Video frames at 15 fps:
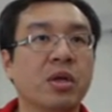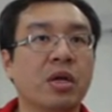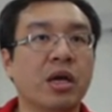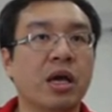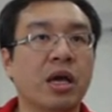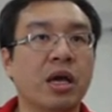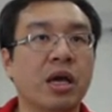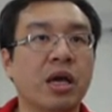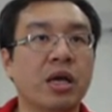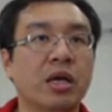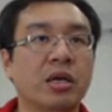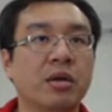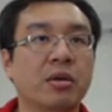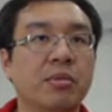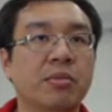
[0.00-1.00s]

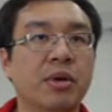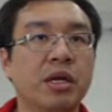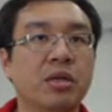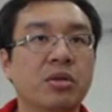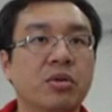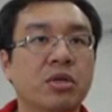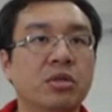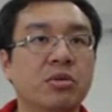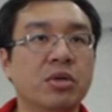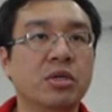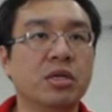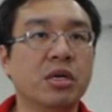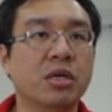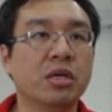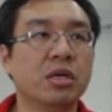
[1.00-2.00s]
And back to this
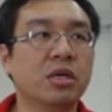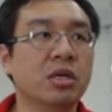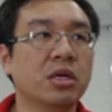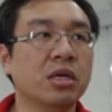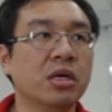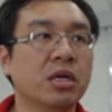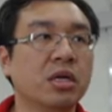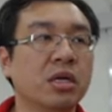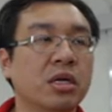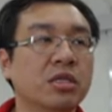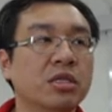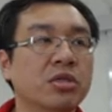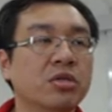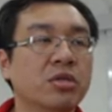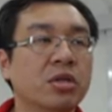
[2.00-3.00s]
version, the
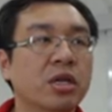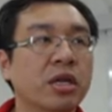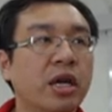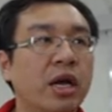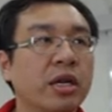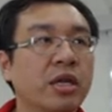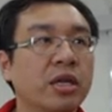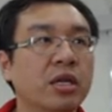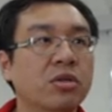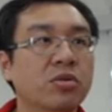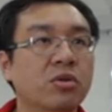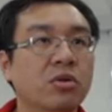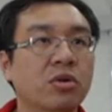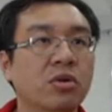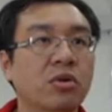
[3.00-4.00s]
necessary idea to
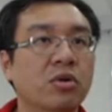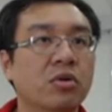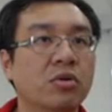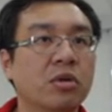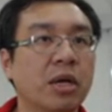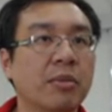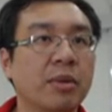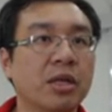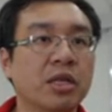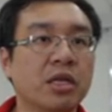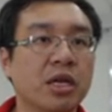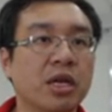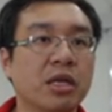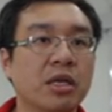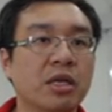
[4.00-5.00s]
go and
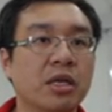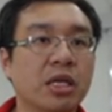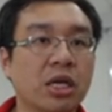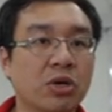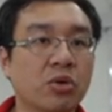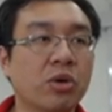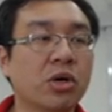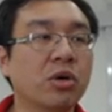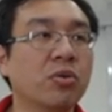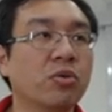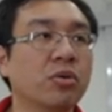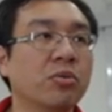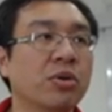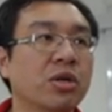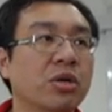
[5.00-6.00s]
maintain equal will
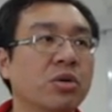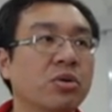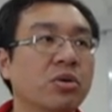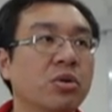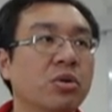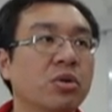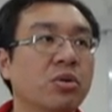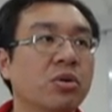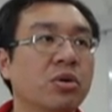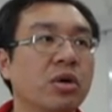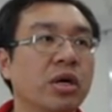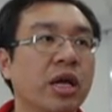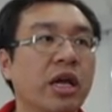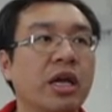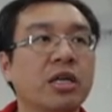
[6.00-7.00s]
be rook
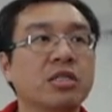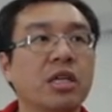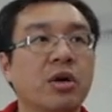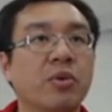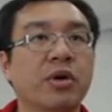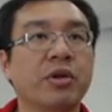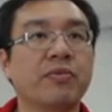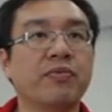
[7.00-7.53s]
a7.